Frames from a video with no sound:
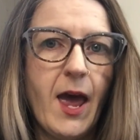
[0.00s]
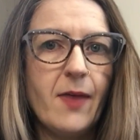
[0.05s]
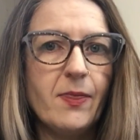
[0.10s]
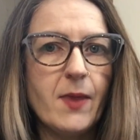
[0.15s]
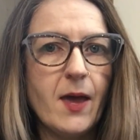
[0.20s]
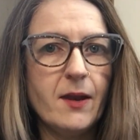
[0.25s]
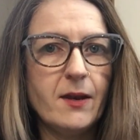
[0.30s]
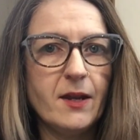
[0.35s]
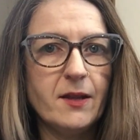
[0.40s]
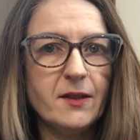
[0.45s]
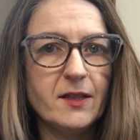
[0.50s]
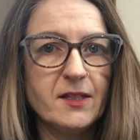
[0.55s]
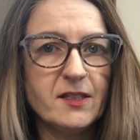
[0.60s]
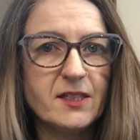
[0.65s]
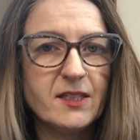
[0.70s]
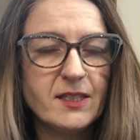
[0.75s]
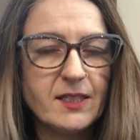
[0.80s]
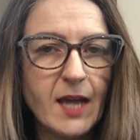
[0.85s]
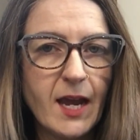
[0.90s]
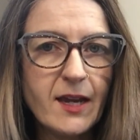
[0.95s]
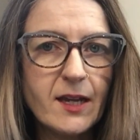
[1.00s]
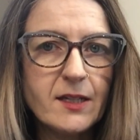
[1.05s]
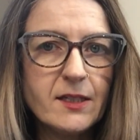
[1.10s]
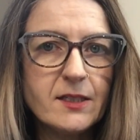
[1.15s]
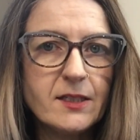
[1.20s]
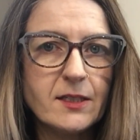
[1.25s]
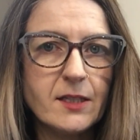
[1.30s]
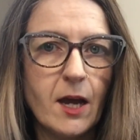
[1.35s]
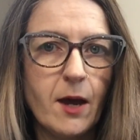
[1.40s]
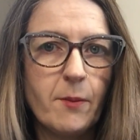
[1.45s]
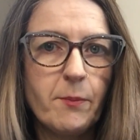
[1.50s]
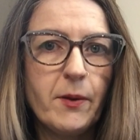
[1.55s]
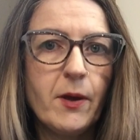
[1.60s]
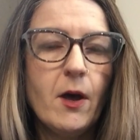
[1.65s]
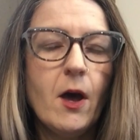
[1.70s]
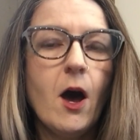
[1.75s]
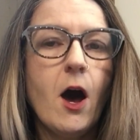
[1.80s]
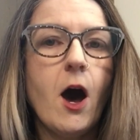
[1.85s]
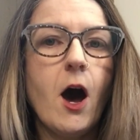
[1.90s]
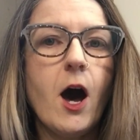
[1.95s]
And then in the second step,
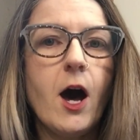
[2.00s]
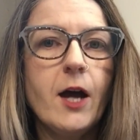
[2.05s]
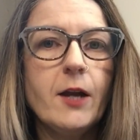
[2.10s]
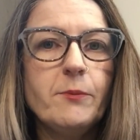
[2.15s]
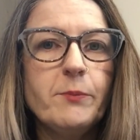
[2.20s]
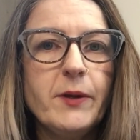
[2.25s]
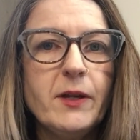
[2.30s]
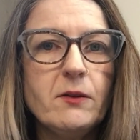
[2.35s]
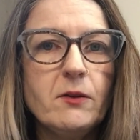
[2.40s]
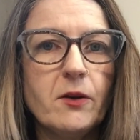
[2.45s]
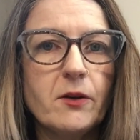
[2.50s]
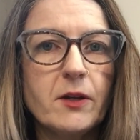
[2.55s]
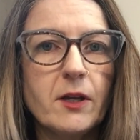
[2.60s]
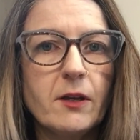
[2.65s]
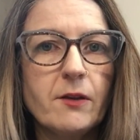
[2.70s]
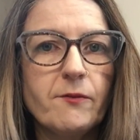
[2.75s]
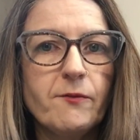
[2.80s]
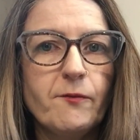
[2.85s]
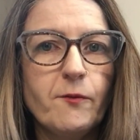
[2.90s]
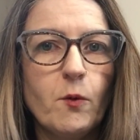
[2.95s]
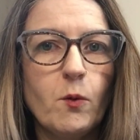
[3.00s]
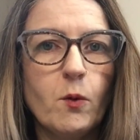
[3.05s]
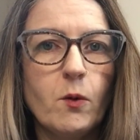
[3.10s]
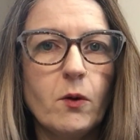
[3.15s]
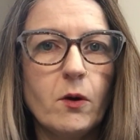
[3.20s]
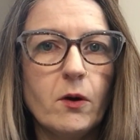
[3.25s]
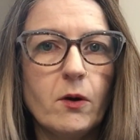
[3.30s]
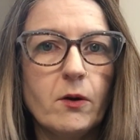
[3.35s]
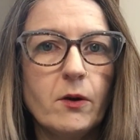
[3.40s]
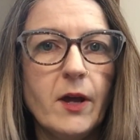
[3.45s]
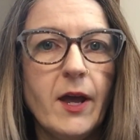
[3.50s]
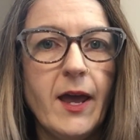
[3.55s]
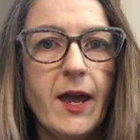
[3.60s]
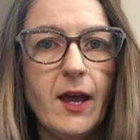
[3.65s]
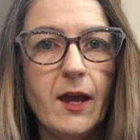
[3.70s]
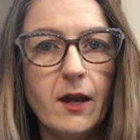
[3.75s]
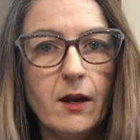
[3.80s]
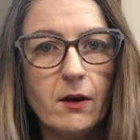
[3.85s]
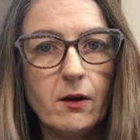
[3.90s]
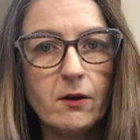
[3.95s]
I'd be looking for
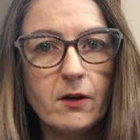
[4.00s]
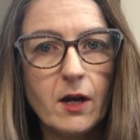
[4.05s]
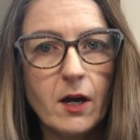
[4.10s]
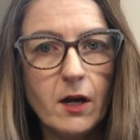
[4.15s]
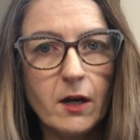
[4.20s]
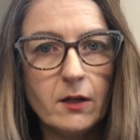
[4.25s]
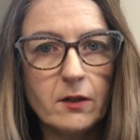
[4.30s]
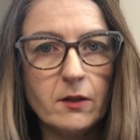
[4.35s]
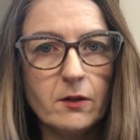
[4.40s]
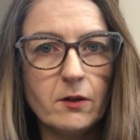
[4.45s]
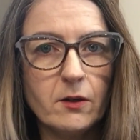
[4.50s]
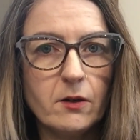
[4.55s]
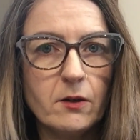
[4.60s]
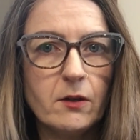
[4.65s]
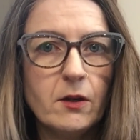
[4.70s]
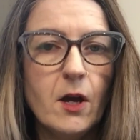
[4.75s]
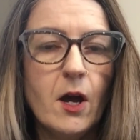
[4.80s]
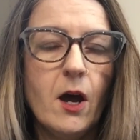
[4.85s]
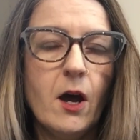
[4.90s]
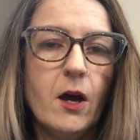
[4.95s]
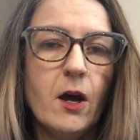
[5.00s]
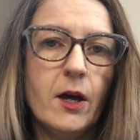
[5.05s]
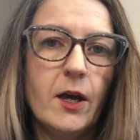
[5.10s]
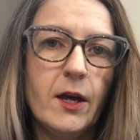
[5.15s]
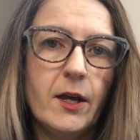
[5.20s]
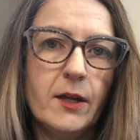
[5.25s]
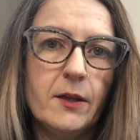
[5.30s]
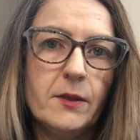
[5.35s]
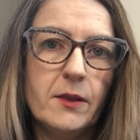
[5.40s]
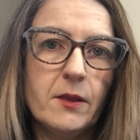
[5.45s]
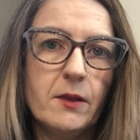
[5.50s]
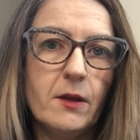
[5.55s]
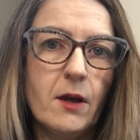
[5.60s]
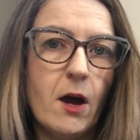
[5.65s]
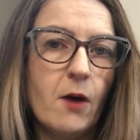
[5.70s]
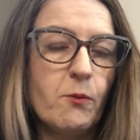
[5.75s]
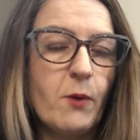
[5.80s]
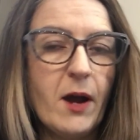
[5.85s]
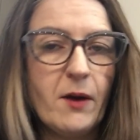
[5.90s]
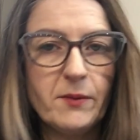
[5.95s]
hair color in
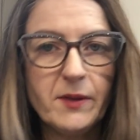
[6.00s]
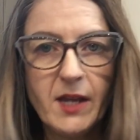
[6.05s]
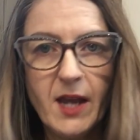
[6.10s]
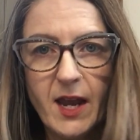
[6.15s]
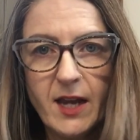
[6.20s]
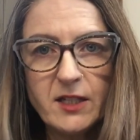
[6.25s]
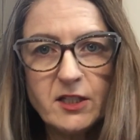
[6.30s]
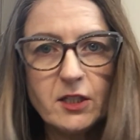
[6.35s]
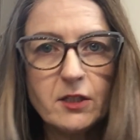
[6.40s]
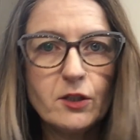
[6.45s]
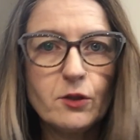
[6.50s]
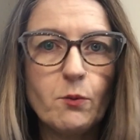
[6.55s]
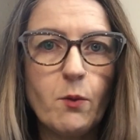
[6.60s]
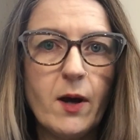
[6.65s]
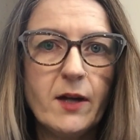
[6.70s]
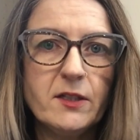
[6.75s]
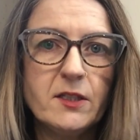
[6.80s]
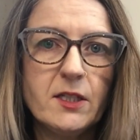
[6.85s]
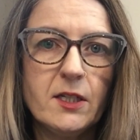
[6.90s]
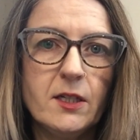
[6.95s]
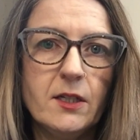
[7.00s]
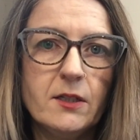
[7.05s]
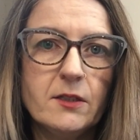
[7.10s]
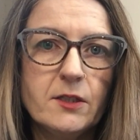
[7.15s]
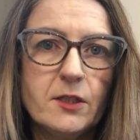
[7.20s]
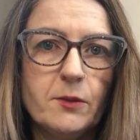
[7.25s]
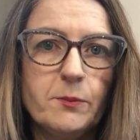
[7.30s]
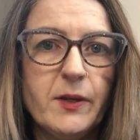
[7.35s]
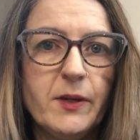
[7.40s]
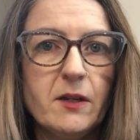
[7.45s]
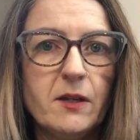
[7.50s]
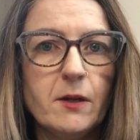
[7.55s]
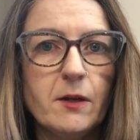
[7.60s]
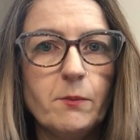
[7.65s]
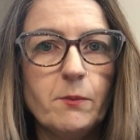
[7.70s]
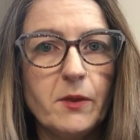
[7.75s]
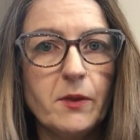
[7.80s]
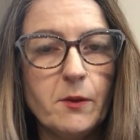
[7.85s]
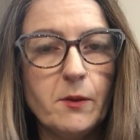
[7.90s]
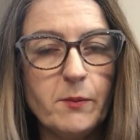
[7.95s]
around the age of 20 to be
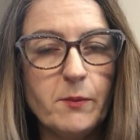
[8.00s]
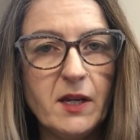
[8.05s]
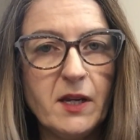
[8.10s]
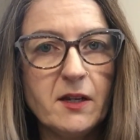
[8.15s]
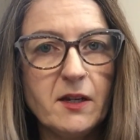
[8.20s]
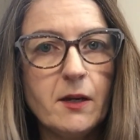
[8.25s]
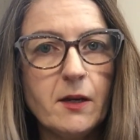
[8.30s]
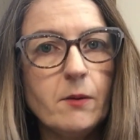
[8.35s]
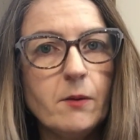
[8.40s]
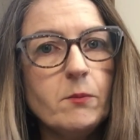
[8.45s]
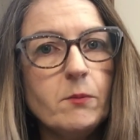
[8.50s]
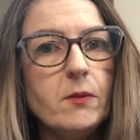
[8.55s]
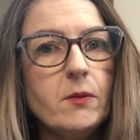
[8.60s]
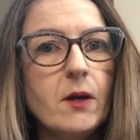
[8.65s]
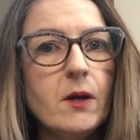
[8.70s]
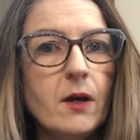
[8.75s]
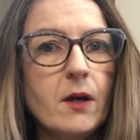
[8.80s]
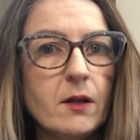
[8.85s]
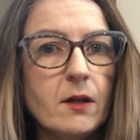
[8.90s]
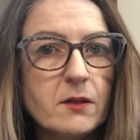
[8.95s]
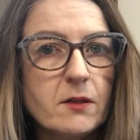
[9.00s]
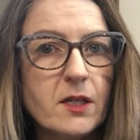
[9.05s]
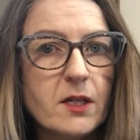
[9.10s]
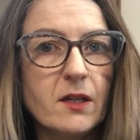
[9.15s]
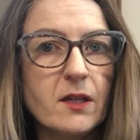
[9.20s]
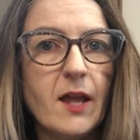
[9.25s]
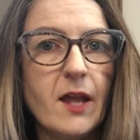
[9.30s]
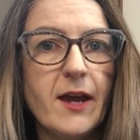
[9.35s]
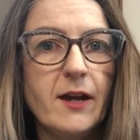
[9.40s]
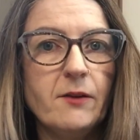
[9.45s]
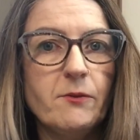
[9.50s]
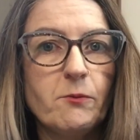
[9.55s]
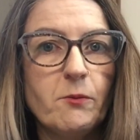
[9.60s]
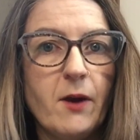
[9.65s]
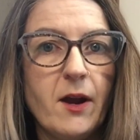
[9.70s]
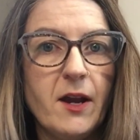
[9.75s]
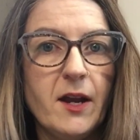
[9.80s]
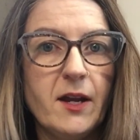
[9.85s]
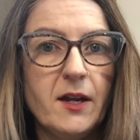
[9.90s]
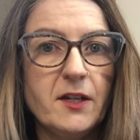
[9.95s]
in the medium to light
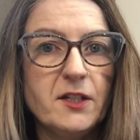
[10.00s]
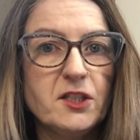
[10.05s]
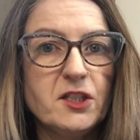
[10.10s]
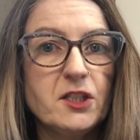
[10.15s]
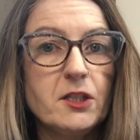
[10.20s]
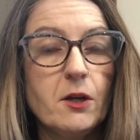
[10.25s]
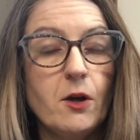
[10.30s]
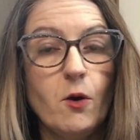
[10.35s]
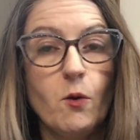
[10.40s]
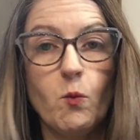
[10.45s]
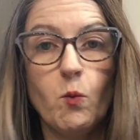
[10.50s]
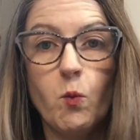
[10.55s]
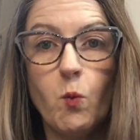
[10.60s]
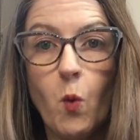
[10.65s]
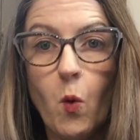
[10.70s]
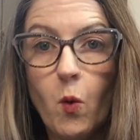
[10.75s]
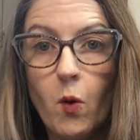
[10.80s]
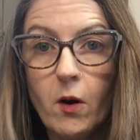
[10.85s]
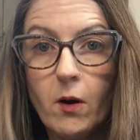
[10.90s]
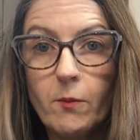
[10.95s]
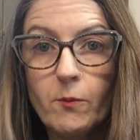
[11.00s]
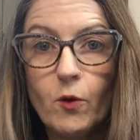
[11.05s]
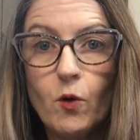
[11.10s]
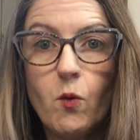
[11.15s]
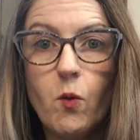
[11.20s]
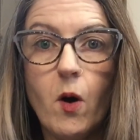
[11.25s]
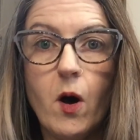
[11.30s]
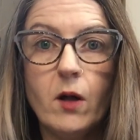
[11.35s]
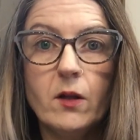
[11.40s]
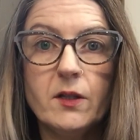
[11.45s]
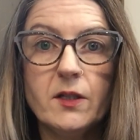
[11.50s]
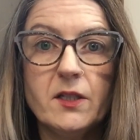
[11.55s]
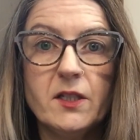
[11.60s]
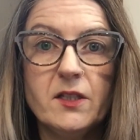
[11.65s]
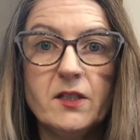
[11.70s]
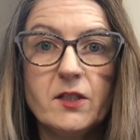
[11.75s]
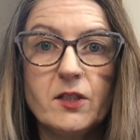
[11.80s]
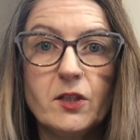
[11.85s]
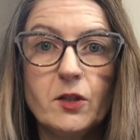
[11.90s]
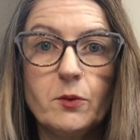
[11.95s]
range, warm
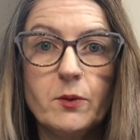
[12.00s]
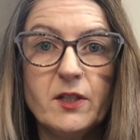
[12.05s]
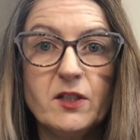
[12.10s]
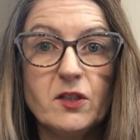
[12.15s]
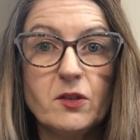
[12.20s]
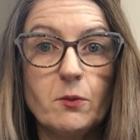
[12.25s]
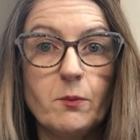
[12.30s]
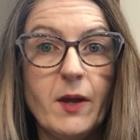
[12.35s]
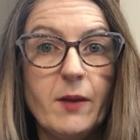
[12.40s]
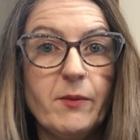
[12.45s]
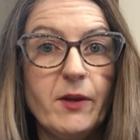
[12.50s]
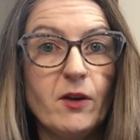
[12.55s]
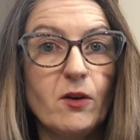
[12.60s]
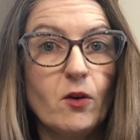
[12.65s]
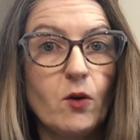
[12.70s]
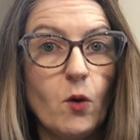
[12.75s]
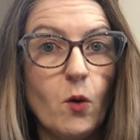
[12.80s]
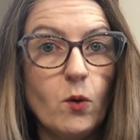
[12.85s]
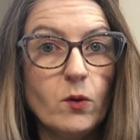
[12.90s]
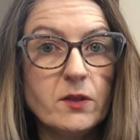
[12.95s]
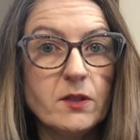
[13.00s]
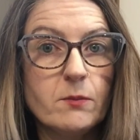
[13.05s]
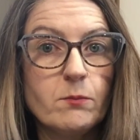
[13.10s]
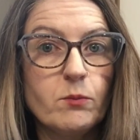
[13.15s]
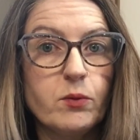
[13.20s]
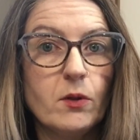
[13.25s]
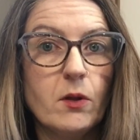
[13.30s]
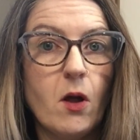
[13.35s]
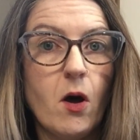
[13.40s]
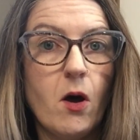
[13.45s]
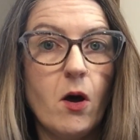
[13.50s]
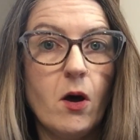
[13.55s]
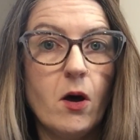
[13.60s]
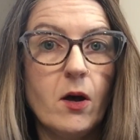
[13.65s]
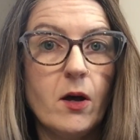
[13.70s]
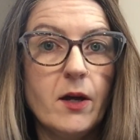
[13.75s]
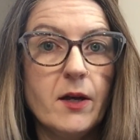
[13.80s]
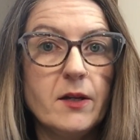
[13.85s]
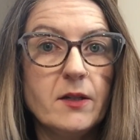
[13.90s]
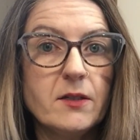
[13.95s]
qualities to it, so maybe a golden
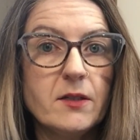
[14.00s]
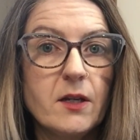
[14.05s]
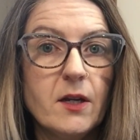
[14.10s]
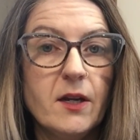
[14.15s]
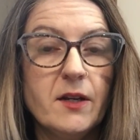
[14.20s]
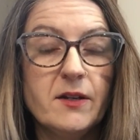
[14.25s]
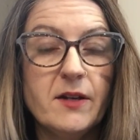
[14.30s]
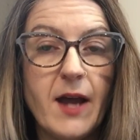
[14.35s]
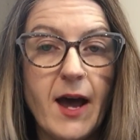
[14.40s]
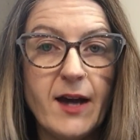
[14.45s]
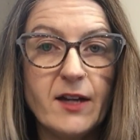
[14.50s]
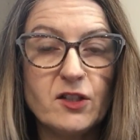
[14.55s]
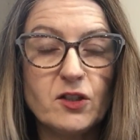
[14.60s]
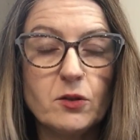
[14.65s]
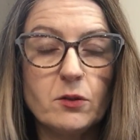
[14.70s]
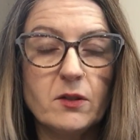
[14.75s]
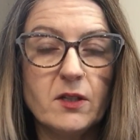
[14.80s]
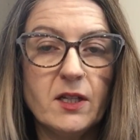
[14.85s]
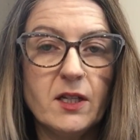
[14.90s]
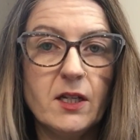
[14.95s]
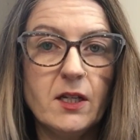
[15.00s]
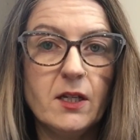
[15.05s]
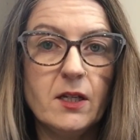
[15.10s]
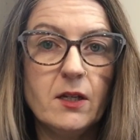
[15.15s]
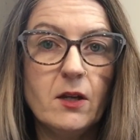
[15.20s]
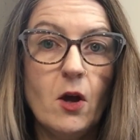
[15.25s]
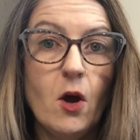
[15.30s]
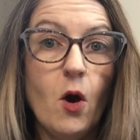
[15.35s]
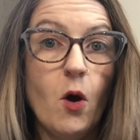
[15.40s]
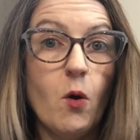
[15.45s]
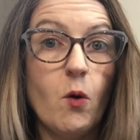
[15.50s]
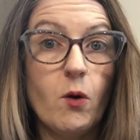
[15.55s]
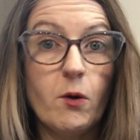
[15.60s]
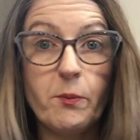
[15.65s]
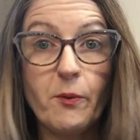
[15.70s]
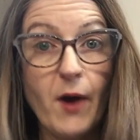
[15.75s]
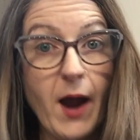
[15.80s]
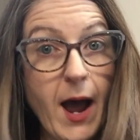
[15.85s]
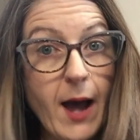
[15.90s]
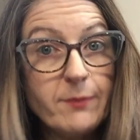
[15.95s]
blonde naturally, or
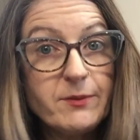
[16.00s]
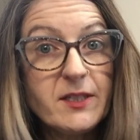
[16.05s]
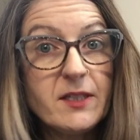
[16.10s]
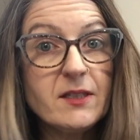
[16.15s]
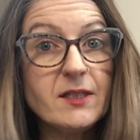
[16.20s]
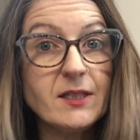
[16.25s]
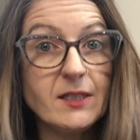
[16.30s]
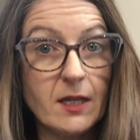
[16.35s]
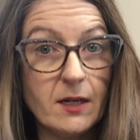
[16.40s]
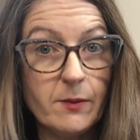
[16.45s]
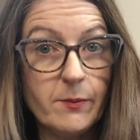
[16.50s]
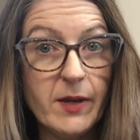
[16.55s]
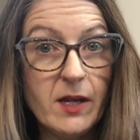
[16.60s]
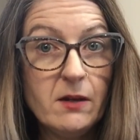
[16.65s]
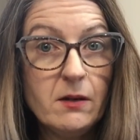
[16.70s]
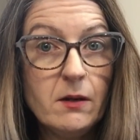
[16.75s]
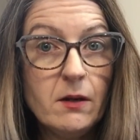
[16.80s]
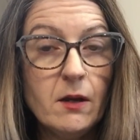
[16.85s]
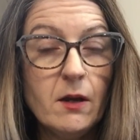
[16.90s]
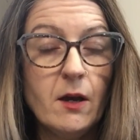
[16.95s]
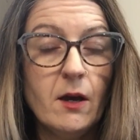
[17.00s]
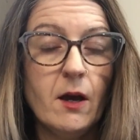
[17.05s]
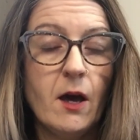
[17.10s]
perhaps a cinnamon